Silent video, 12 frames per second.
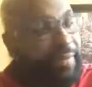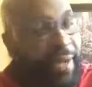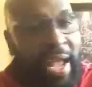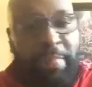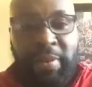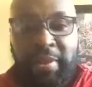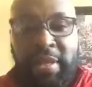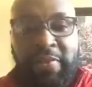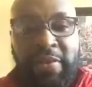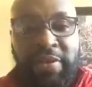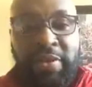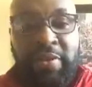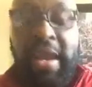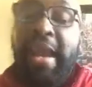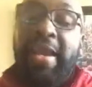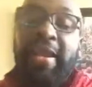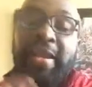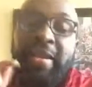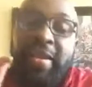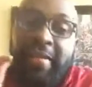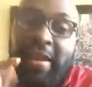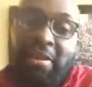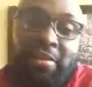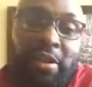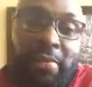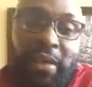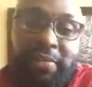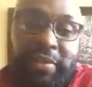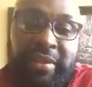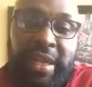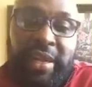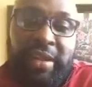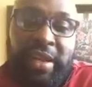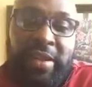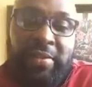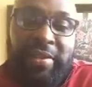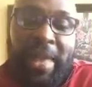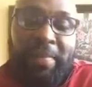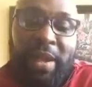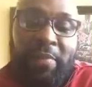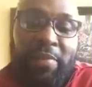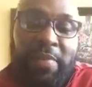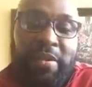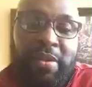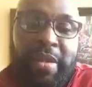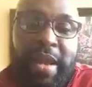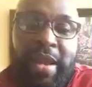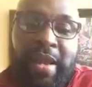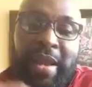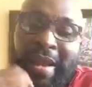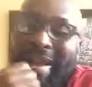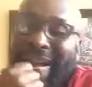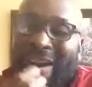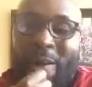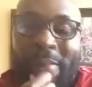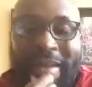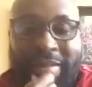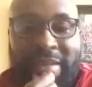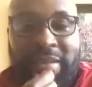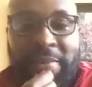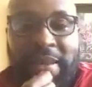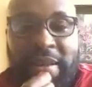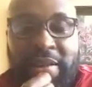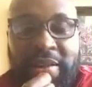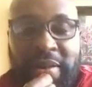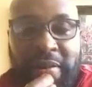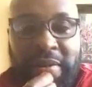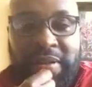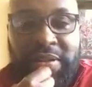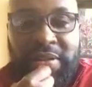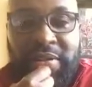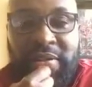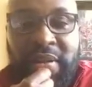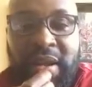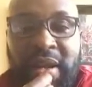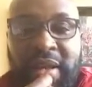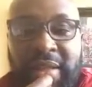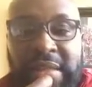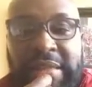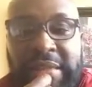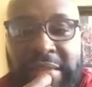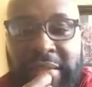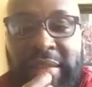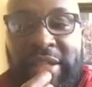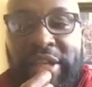I believe in you. Hey, thank you so much for stopping in with me today. I hope I said something that encouraged you. Listen,